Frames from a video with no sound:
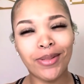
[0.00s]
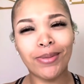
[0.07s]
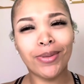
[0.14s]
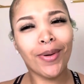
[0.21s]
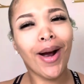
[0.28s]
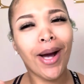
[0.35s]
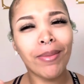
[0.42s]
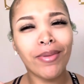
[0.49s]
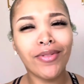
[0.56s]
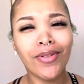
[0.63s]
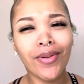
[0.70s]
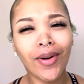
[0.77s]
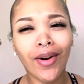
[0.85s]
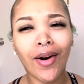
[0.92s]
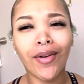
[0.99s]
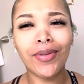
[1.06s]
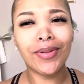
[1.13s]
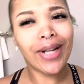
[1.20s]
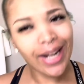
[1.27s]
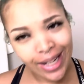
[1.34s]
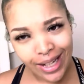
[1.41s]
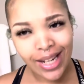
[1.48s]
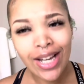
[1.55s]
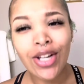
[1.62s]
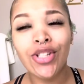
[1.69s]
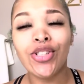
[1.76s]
Subscribe if you aren't already.